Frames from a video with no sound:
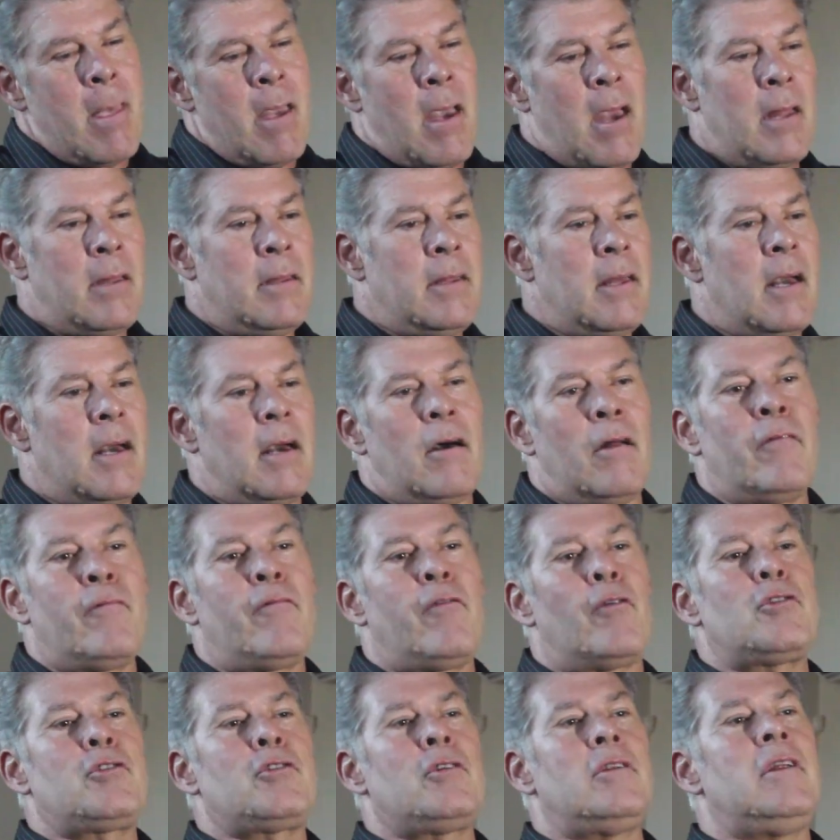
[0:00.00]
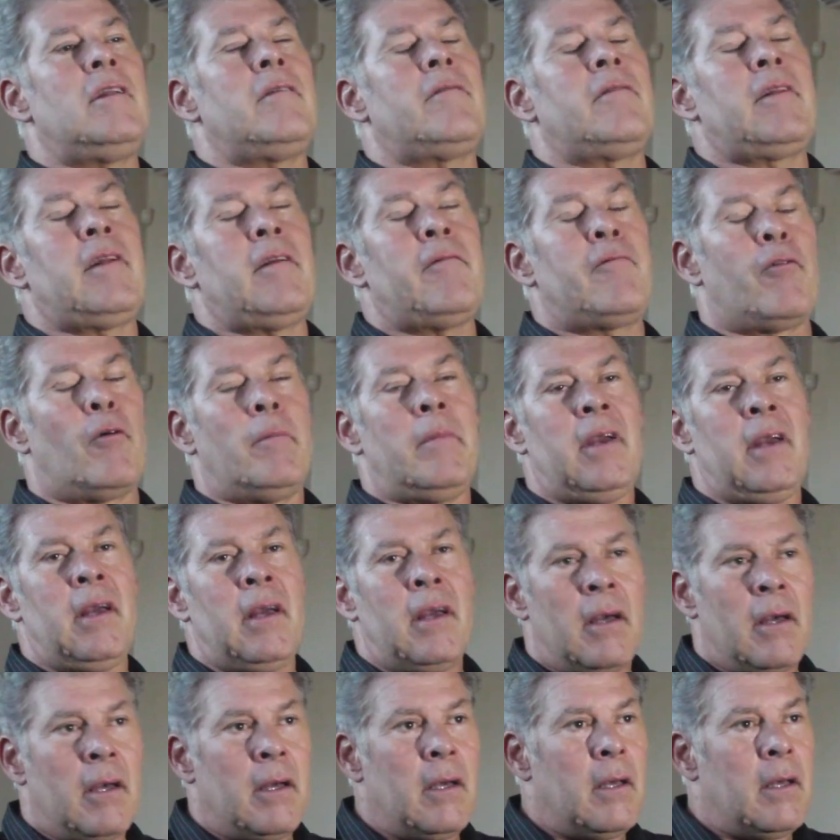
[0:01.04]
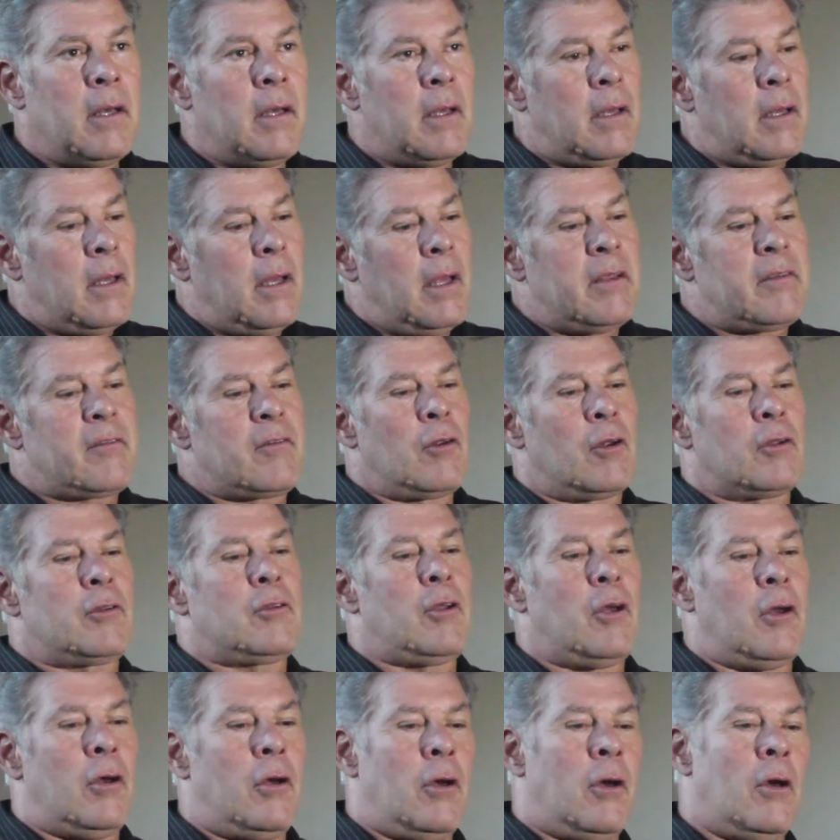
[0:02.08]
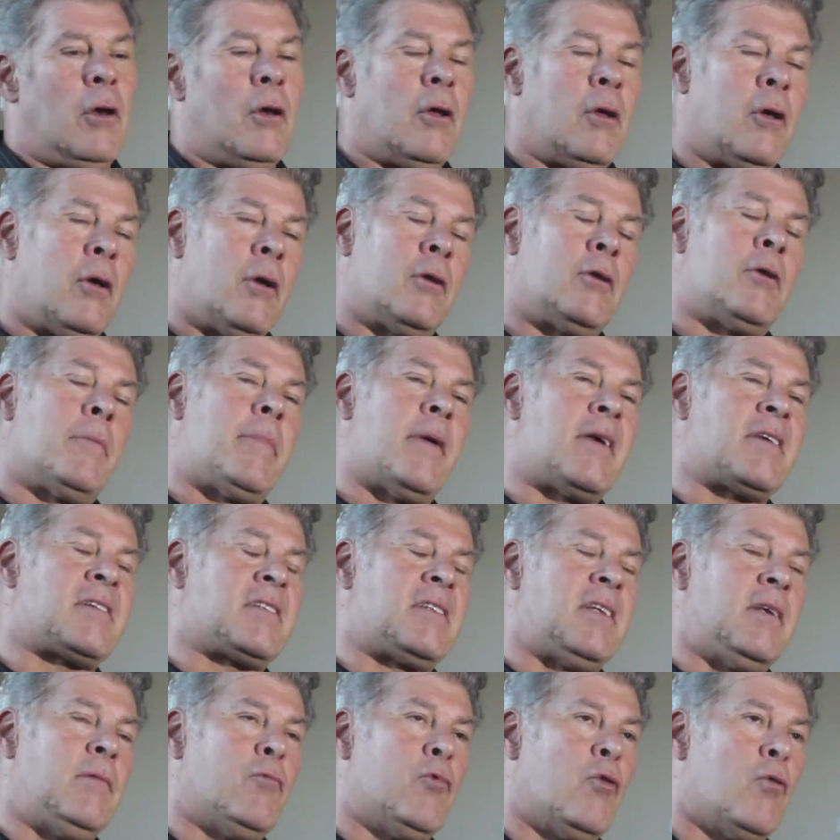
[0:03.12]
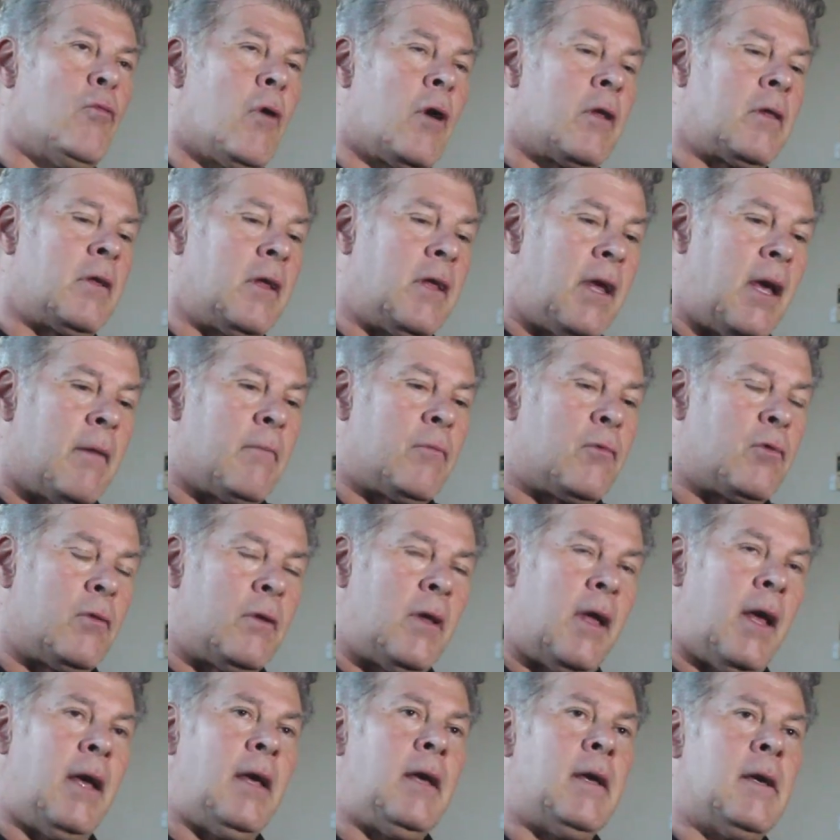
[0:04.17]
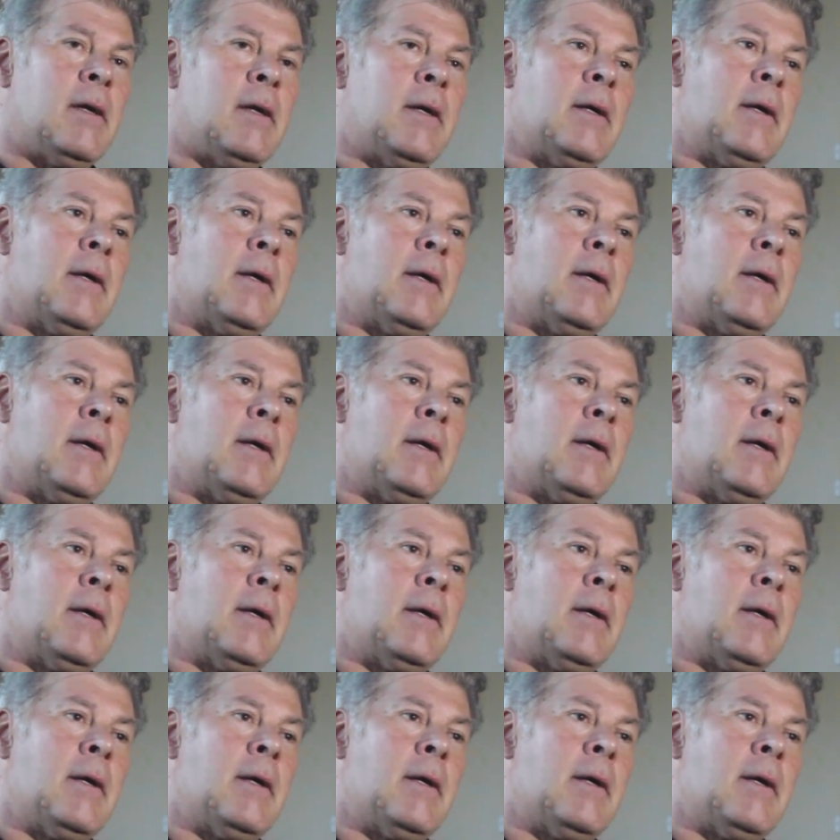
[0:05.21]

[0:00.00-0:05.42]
And yeah, unfortunately for me, it's not the best team who won the game today.